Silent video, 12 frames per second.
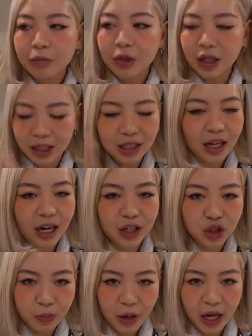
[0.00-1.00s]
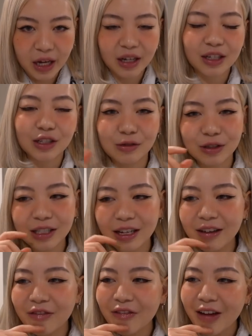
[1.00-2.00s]
like Sacai Japan
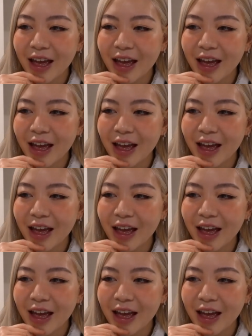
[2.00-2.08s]
exclusive.